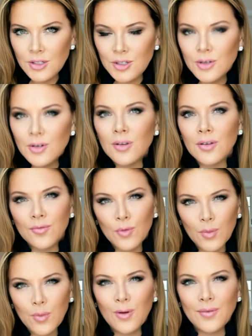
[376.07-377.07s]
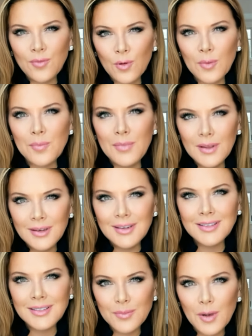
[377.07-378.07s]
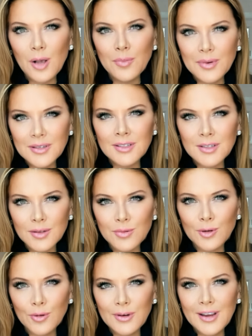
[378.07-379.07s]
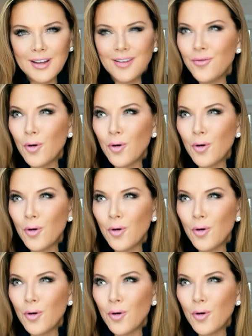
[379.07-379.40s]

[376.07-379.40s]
Do you know that 4.4 million small businesses were created?